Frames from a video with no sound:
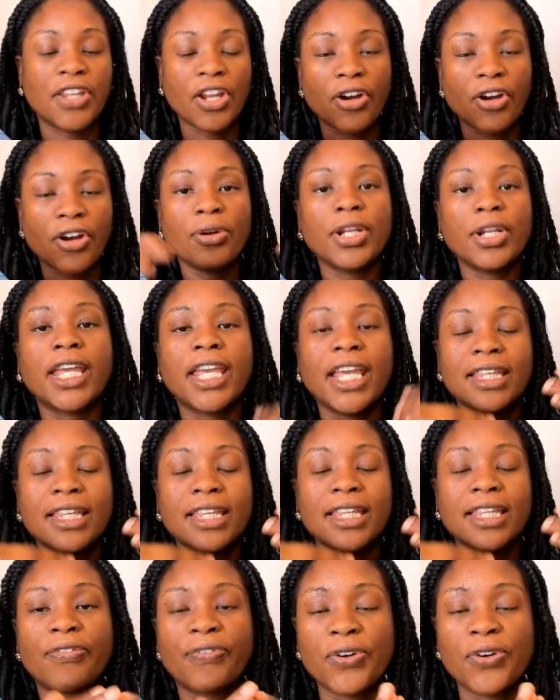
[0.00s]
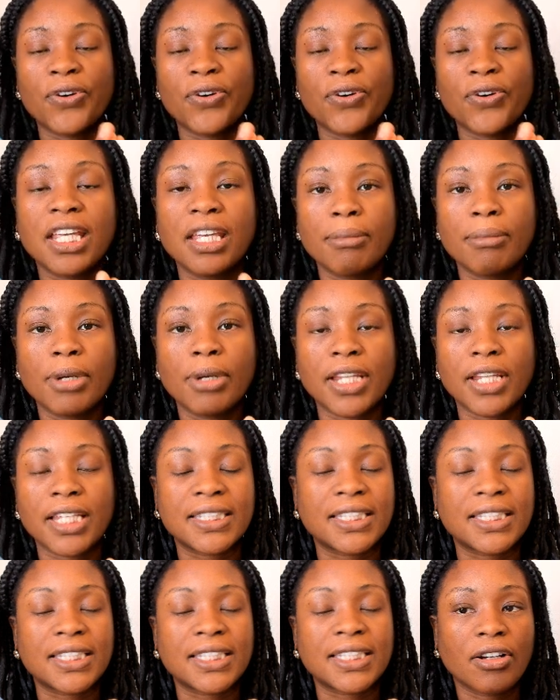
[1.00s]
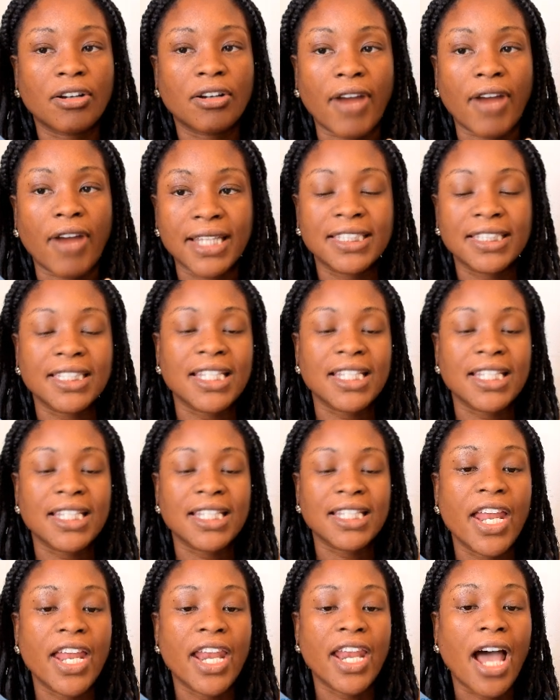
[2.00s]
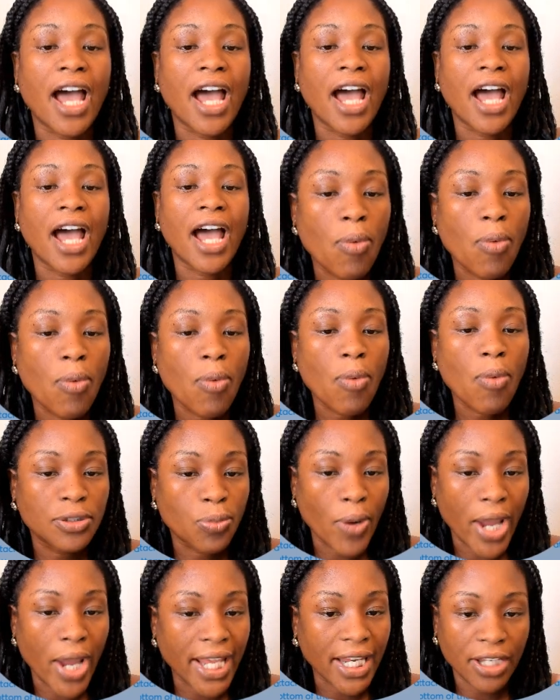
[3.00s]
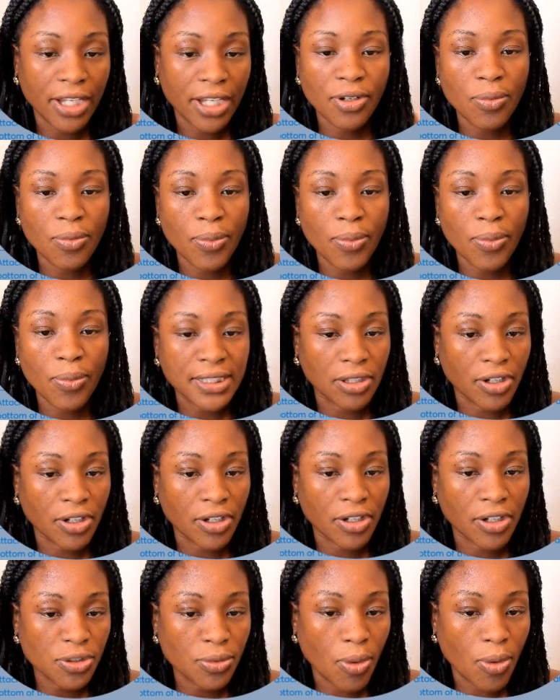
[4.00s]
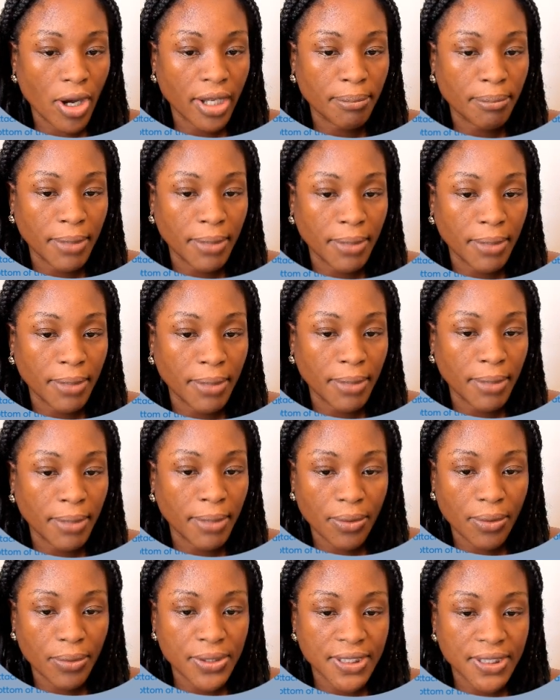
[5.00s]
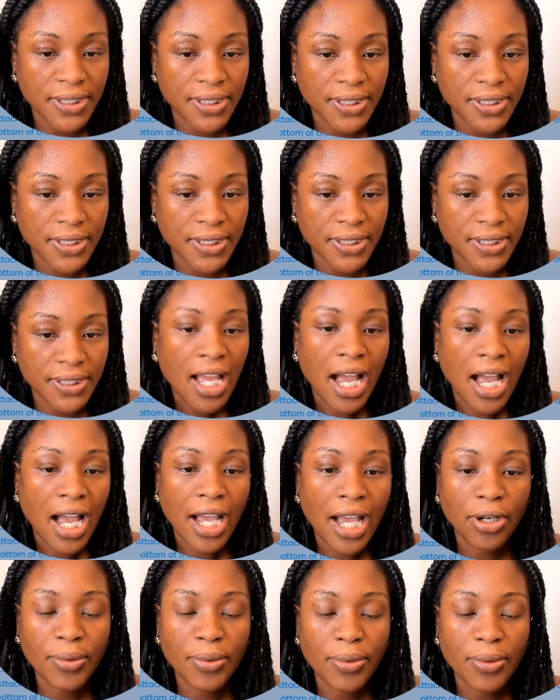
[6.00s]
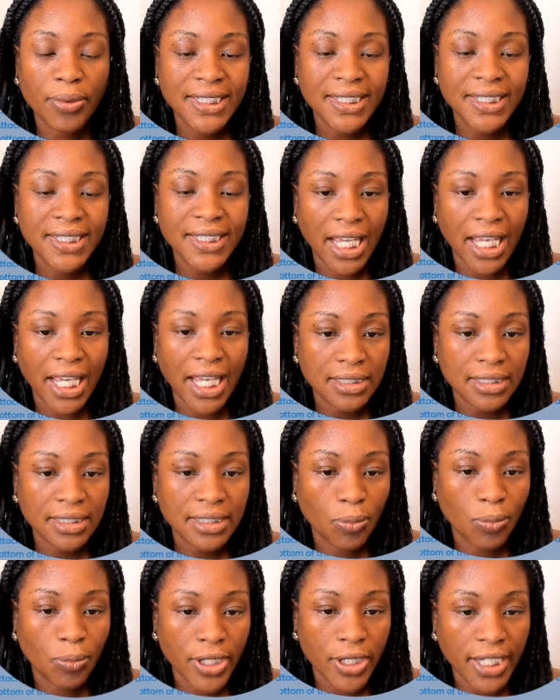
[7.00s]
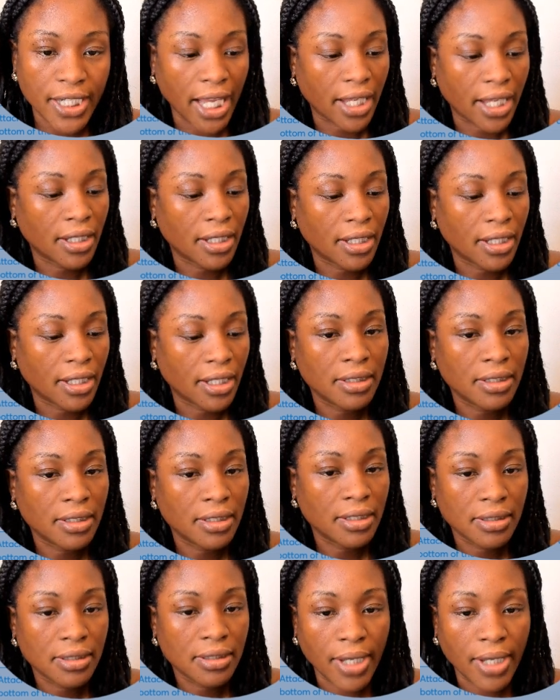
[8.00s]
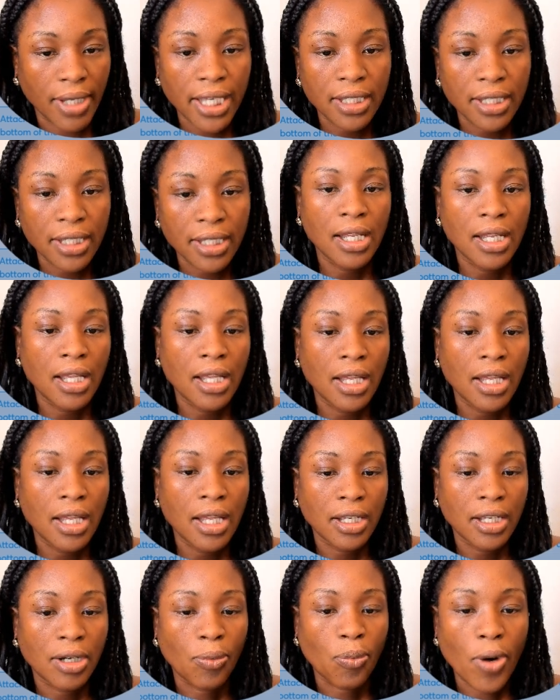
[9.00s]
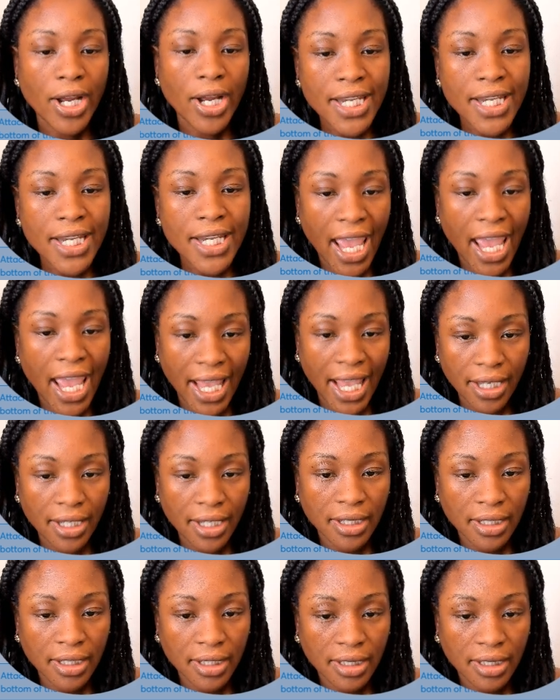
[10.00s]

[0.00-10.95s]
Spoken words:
they're going to get that first email that says congrats. And then I want to wait, and you can wait as long as you want, minutes, hours, days. I always say days, 1 day. Okay, 1 day